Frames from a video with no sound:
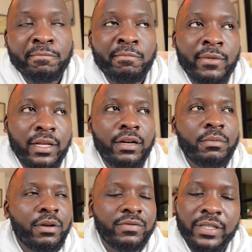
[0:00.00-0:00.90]
a little
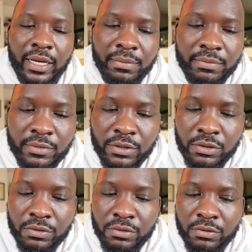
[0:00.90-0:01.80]
bit of time
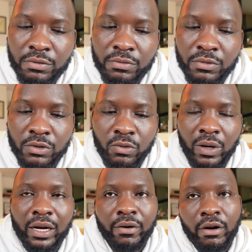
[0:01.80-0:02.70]
to
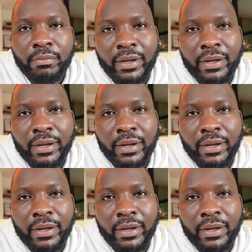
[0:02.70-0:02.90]
work around,